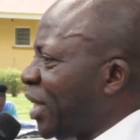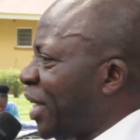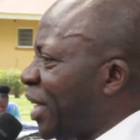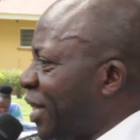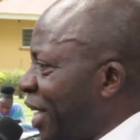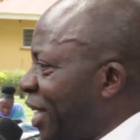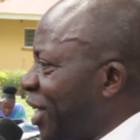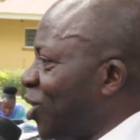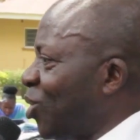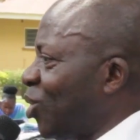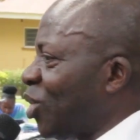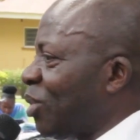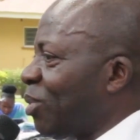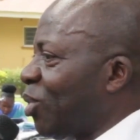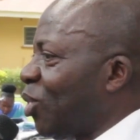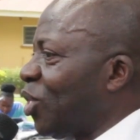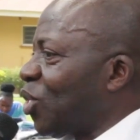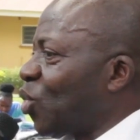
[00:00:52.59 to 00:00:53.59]
and titles,
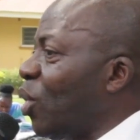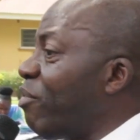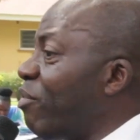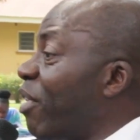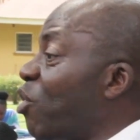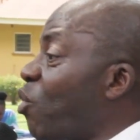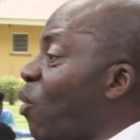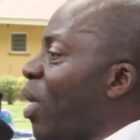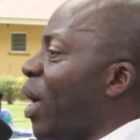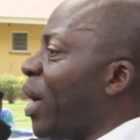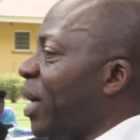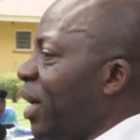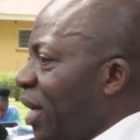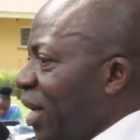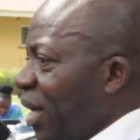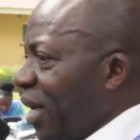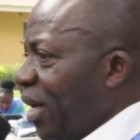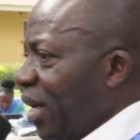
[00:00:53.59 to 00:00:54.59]
because wherever you are,
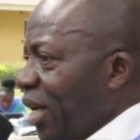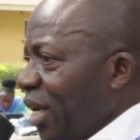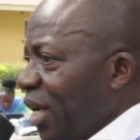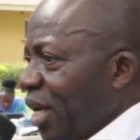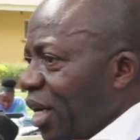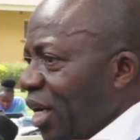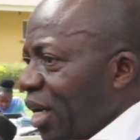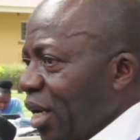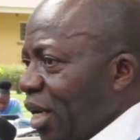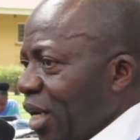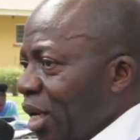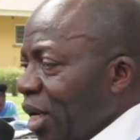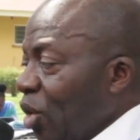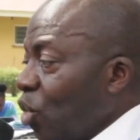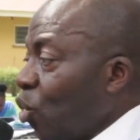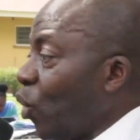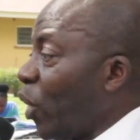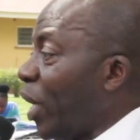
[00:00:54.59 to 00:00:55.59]

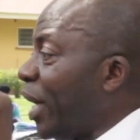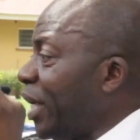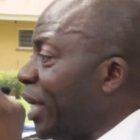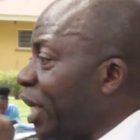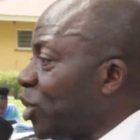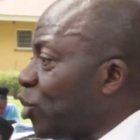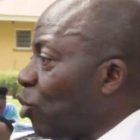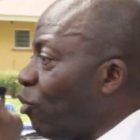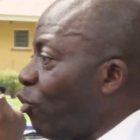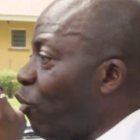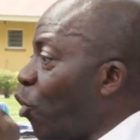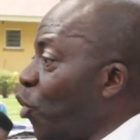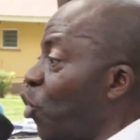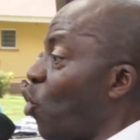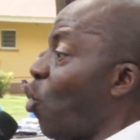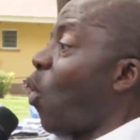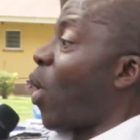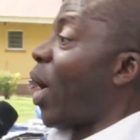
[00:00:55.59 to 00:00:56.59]
regardless of who
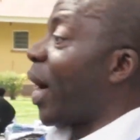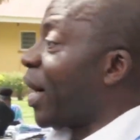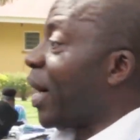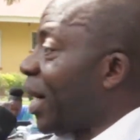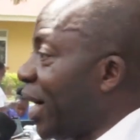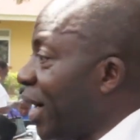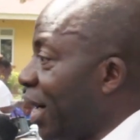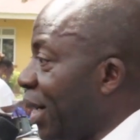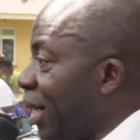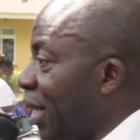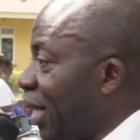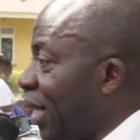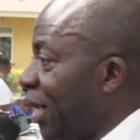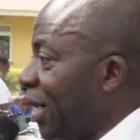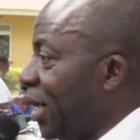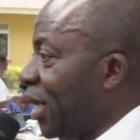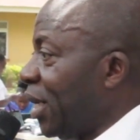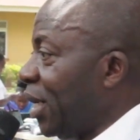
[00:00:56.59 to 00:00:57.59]
you are,
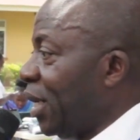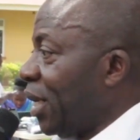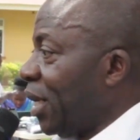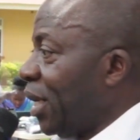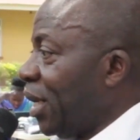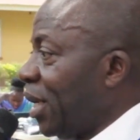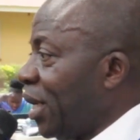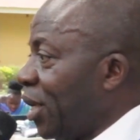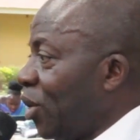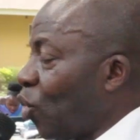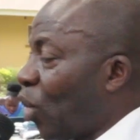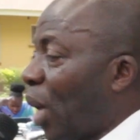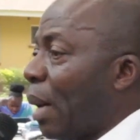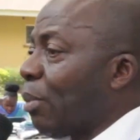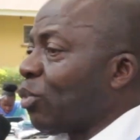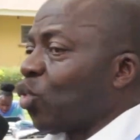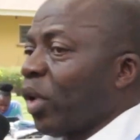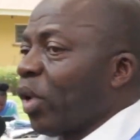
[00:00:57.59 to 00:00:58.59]
you
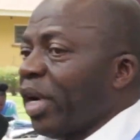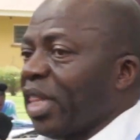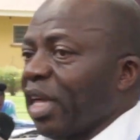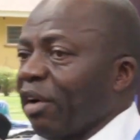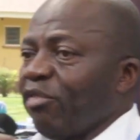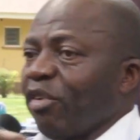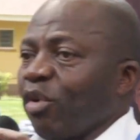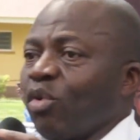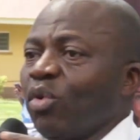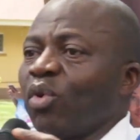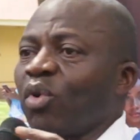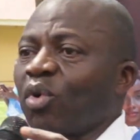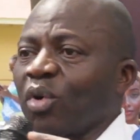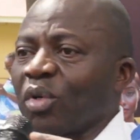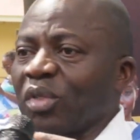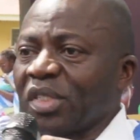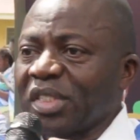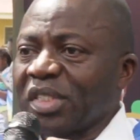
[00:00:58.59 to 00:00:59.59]
come together for a good
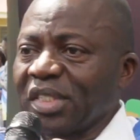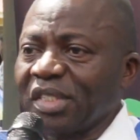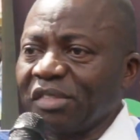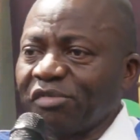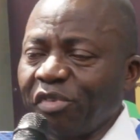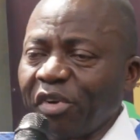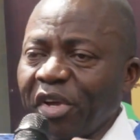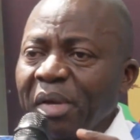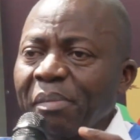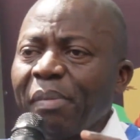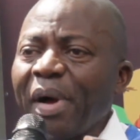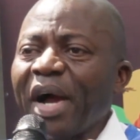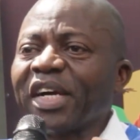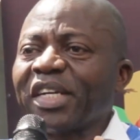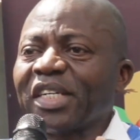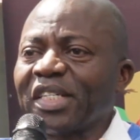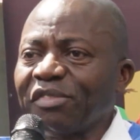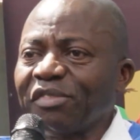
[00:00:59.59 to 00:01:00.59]
cause, for
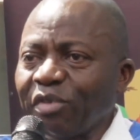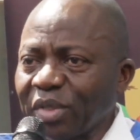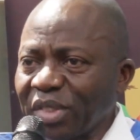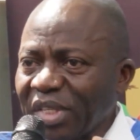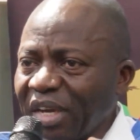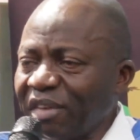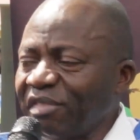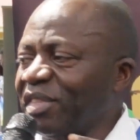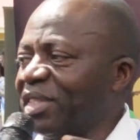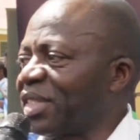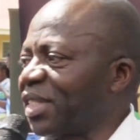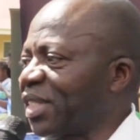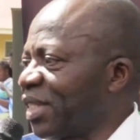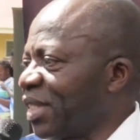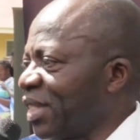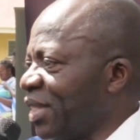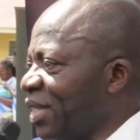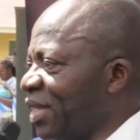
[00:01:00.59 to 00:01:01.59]
impact, for
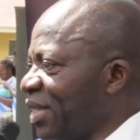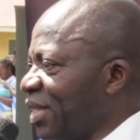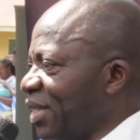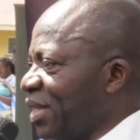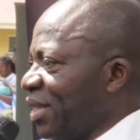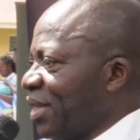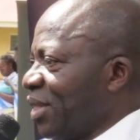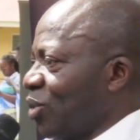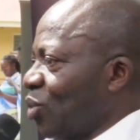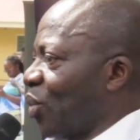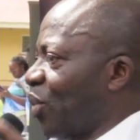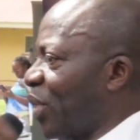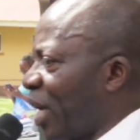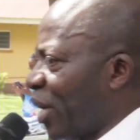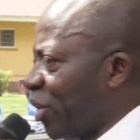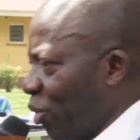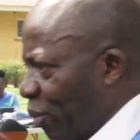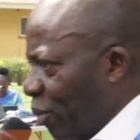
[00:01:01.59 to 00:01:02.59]
service. So
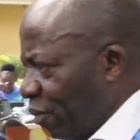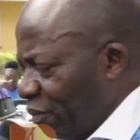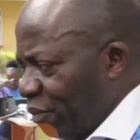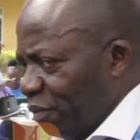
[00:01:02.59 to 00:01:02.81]
thank you.